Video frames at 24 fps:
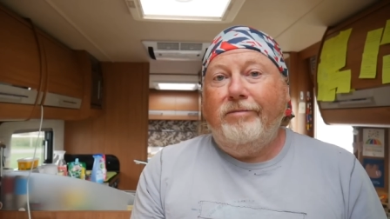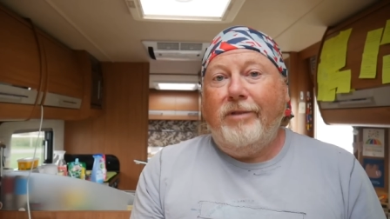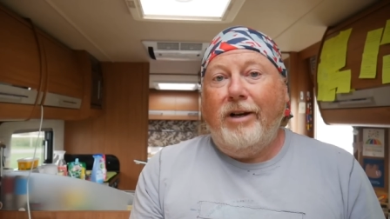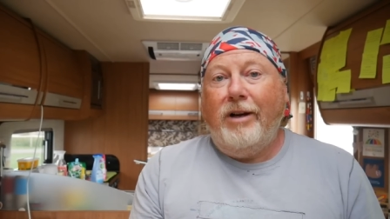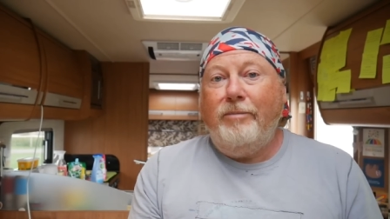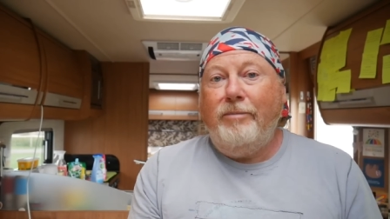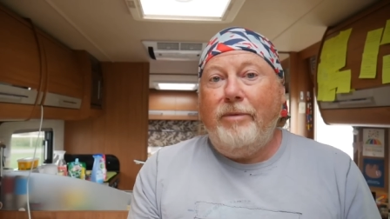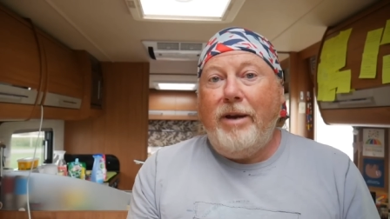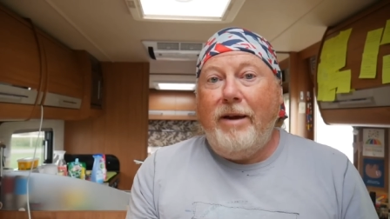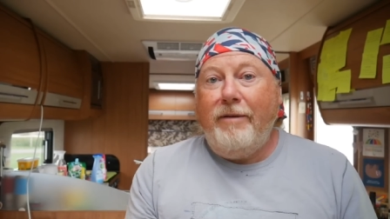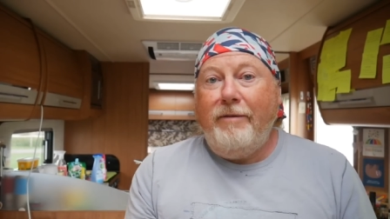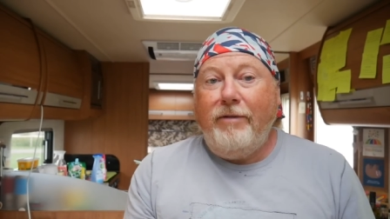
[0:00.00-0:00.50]

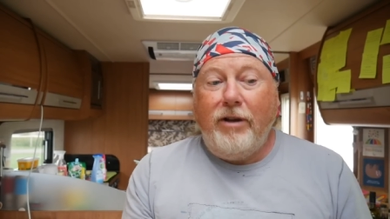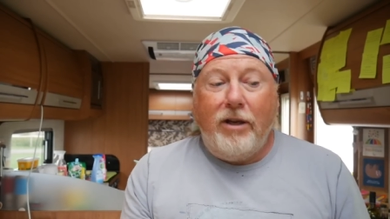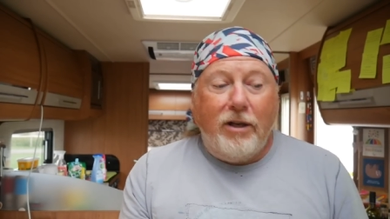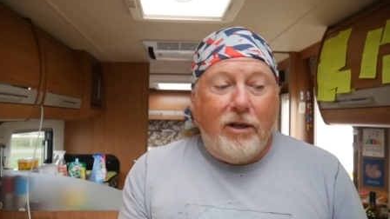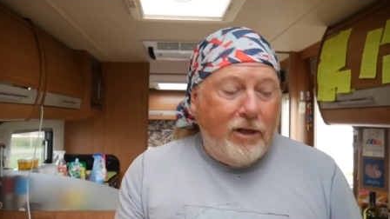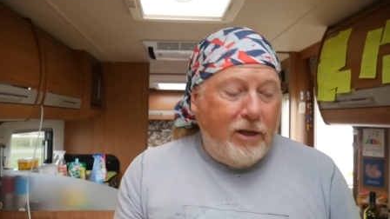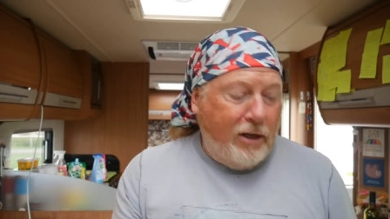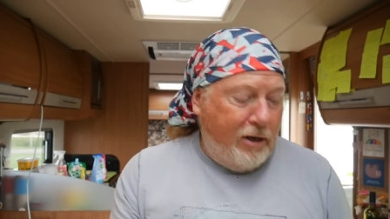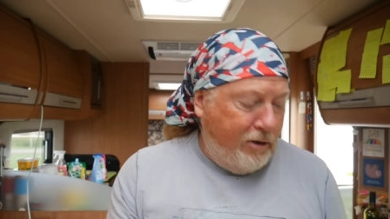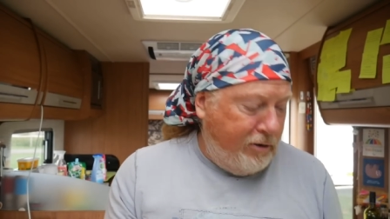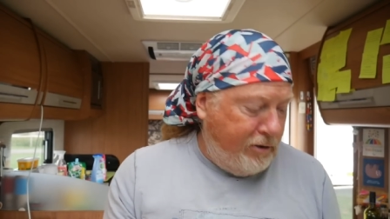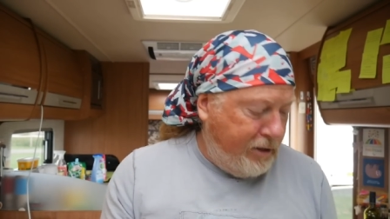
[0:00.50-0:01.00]
I'm never going
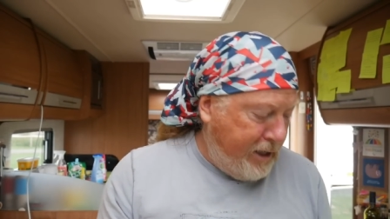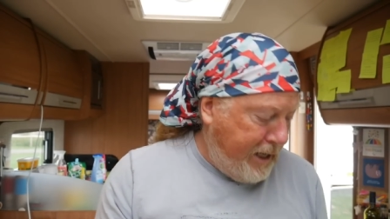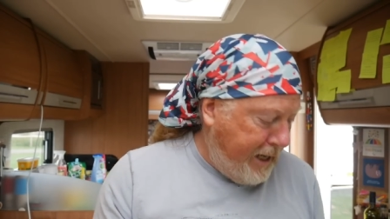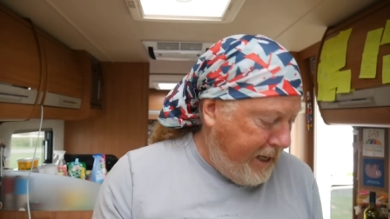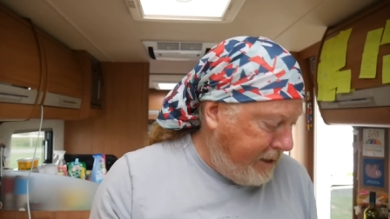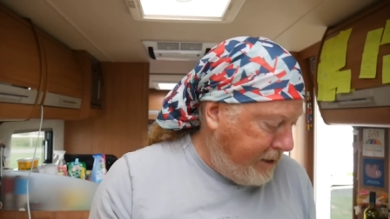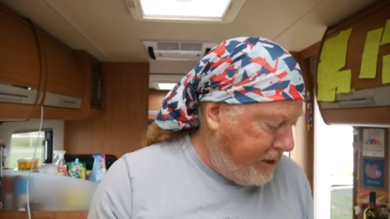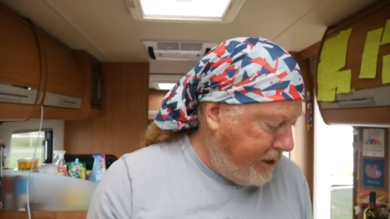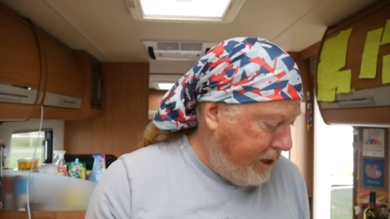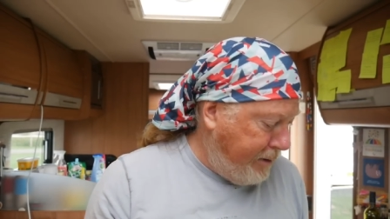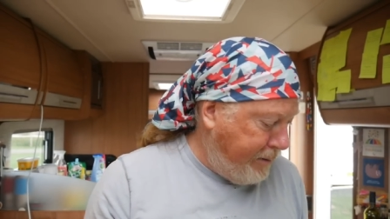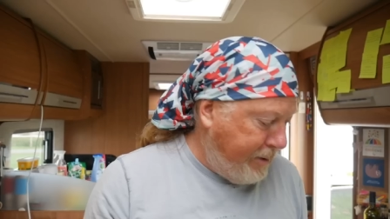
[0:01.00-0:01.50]
to use an
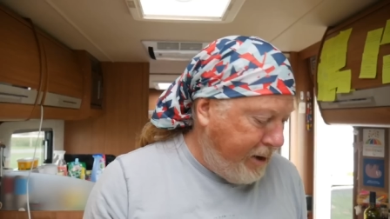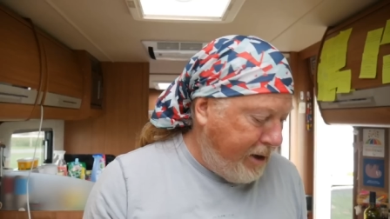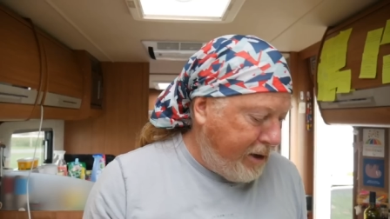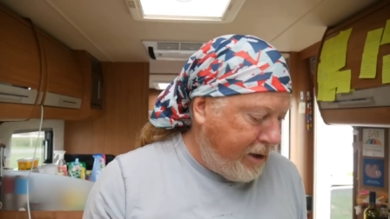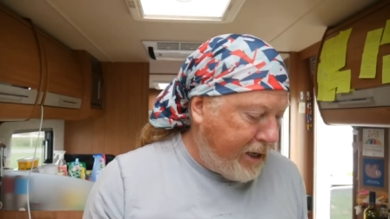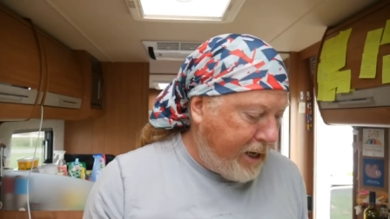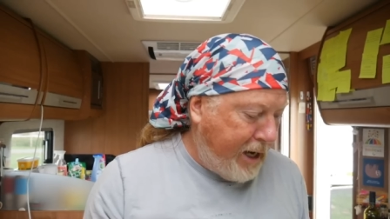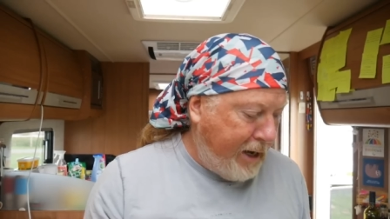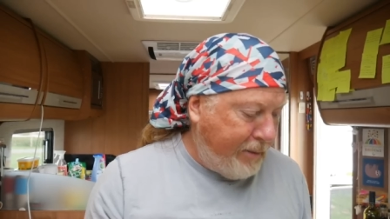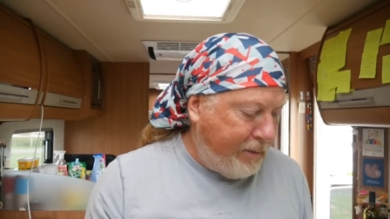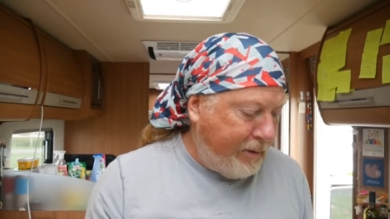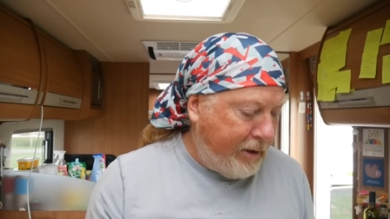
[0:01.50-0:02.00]
HDMI
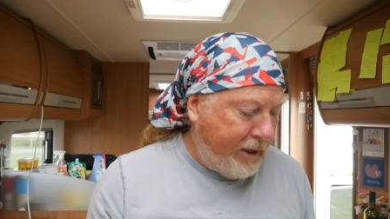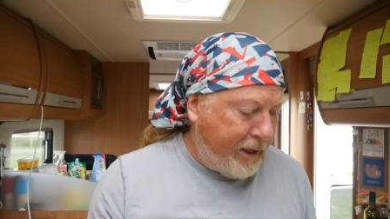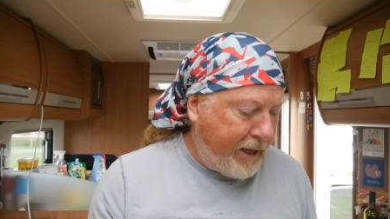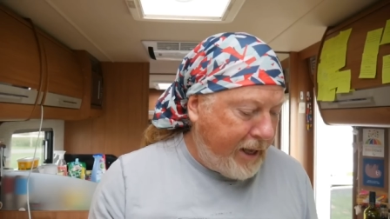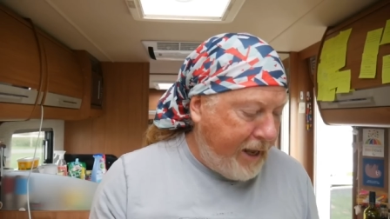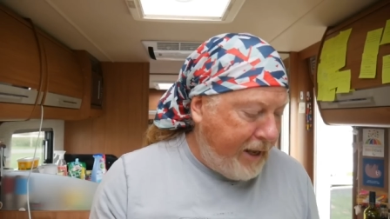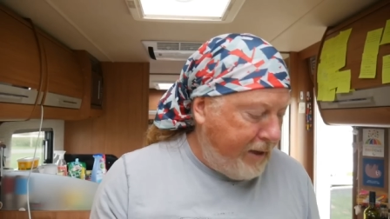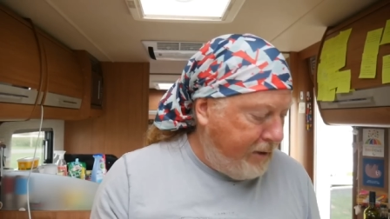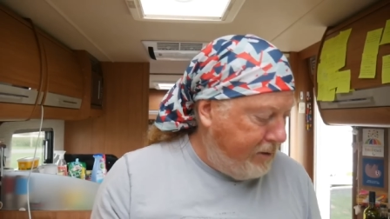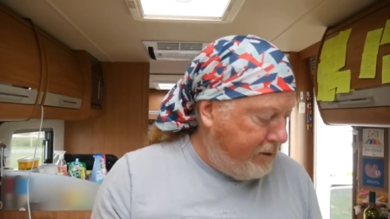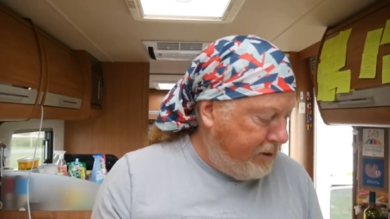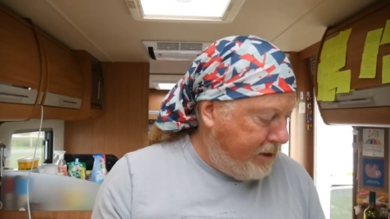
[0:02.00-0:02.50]
cable
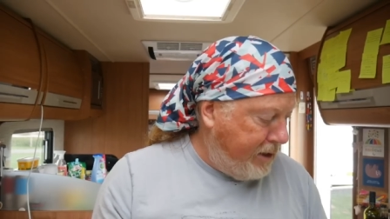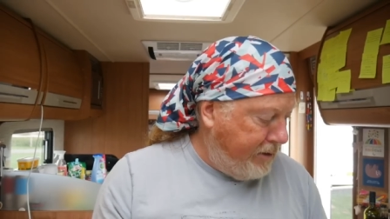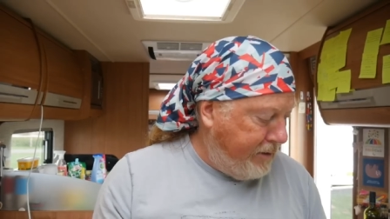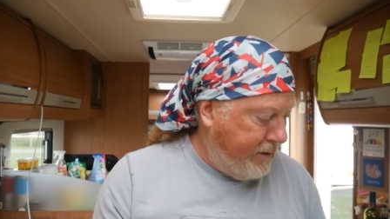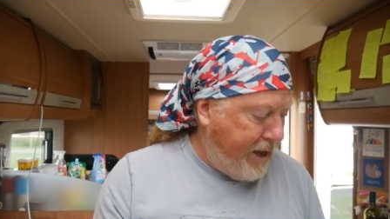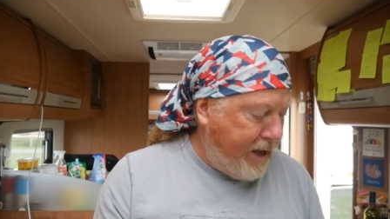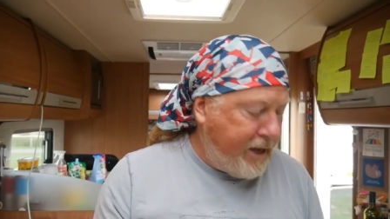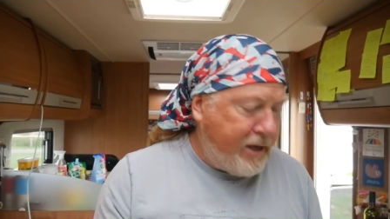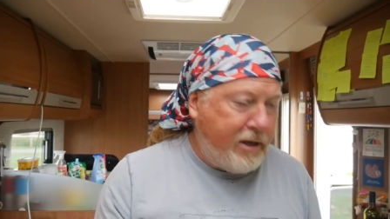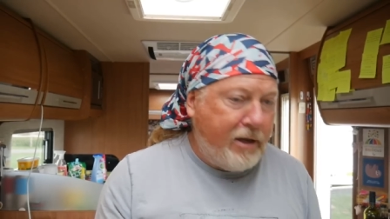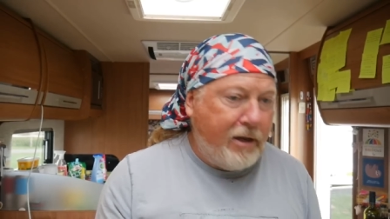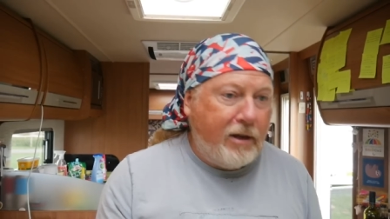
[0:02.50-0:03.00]
again. So
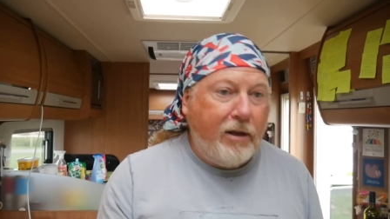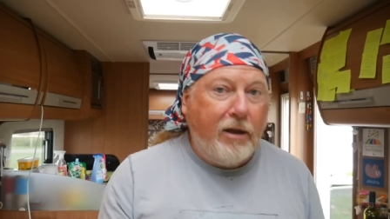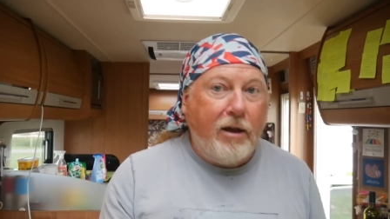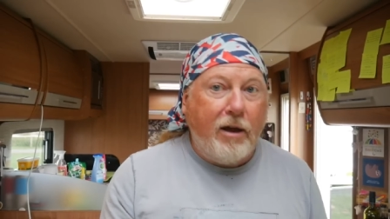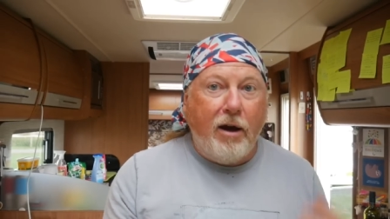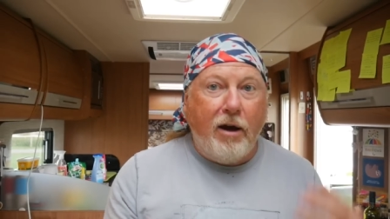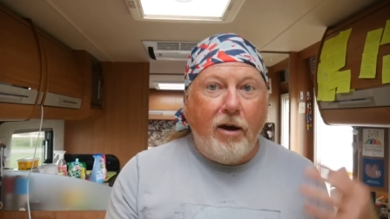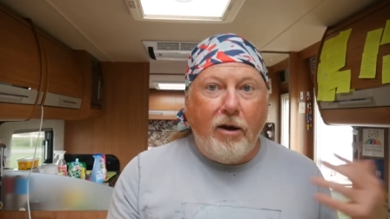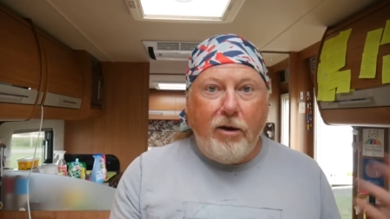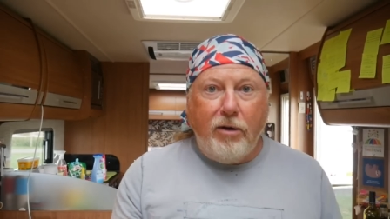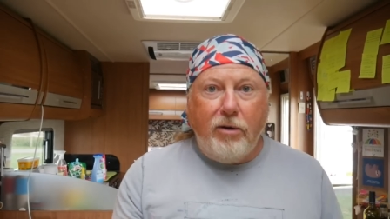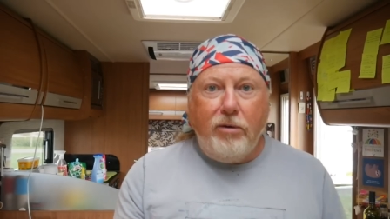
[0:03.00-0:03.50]
they can
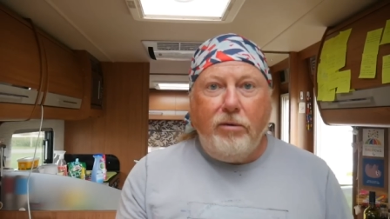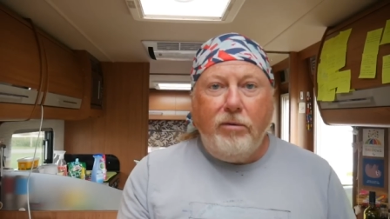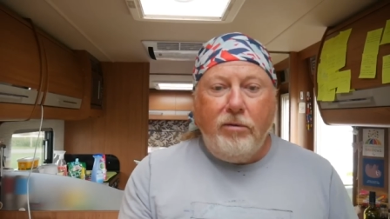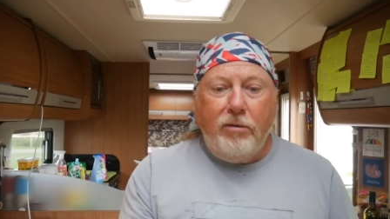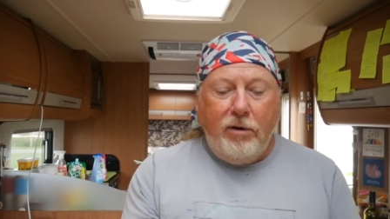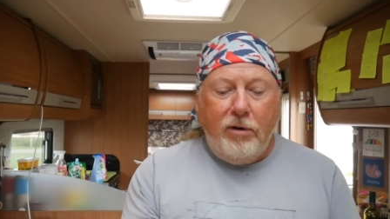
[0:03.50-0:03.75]
go.